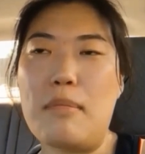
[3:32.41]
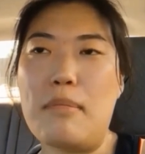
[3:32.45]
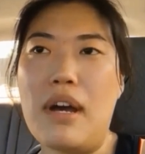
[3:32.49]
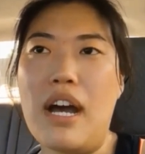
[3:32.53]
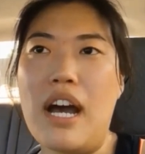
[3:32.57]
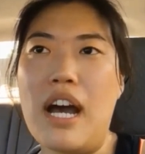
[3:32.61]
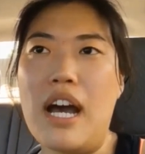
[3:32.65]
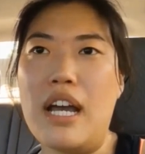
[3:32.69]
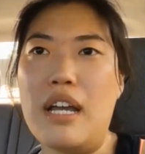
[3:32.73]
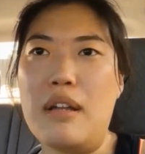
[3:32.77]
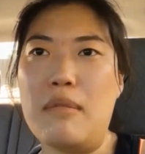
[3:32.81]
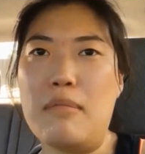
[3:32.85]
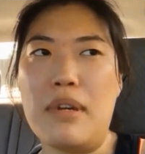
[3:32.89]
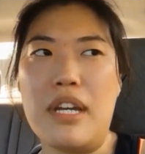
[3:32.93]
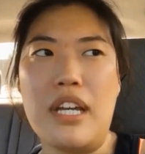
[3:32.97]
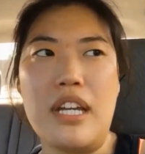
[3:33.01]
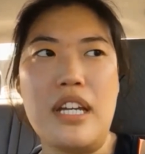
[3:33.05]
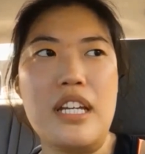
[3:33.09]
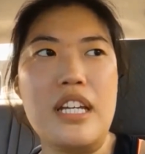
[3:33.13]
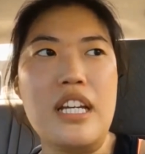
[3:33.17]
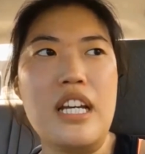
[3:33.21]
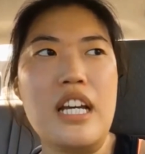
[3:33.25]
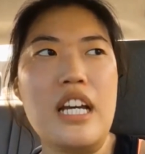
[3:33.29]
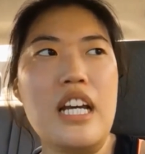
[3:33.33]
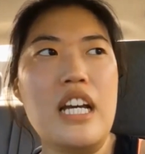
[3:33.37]
behind
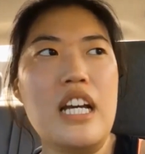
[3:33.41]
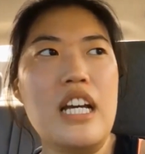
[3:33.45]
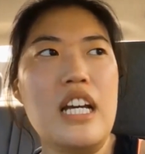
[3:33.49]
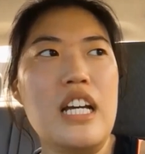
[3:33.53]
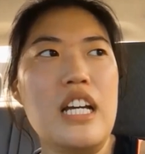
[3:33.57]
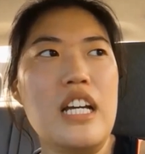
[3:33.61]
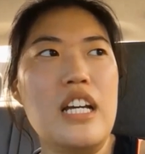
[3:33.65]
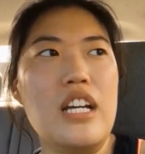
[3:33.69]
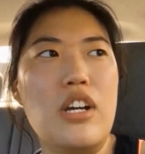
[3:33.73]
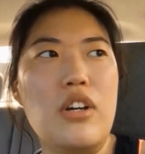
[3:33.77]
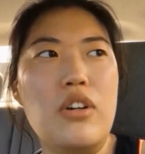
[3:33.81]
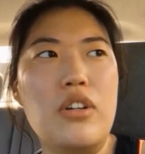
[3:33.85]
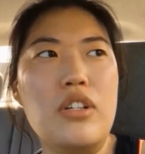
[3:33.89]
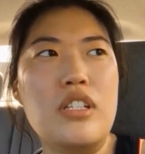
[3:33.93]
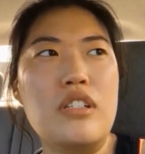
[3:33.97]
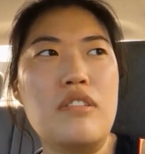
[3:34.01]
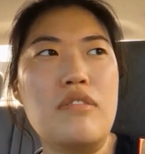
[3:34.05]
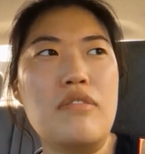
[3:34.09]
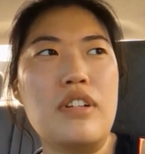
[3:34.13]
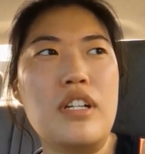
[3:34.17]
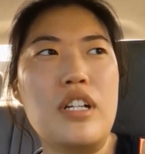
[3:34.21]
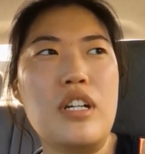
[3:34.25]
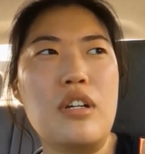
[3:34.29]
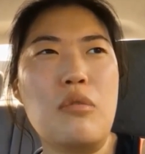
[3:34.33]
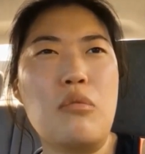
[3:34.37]
me. It was a
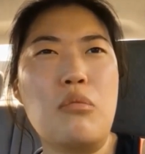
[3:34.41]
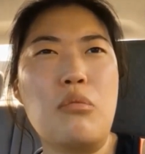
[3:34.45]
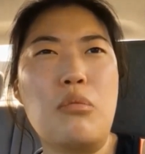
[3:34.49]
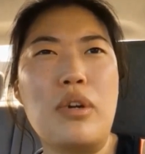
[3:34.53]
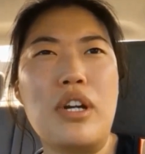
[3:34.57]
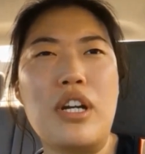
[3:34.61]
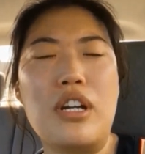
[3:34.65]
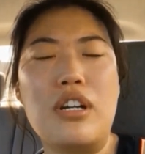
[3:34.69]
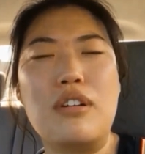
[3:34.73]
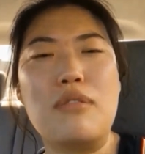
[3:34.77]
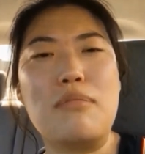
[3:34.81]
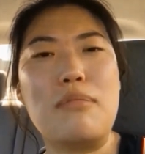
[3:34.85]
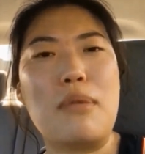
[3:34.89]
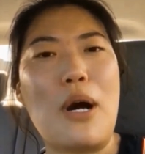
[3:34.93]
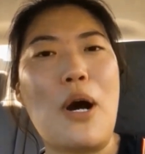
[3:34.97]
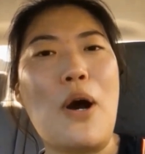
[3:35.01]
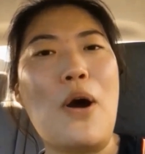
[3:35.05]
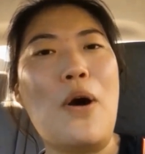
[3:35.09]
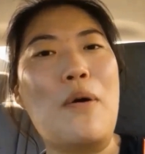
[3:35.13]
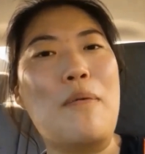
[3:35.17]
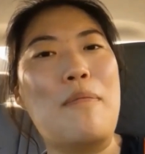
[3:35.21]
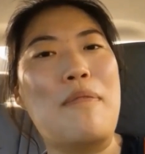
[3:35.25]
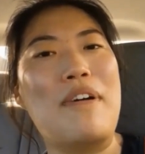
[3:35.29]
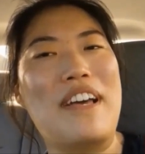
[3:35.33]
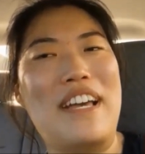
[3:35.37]
very weird
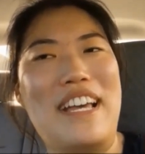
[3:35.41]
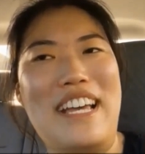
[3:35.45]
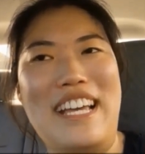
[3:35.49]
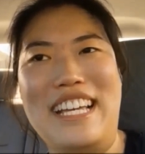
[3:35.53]
moment.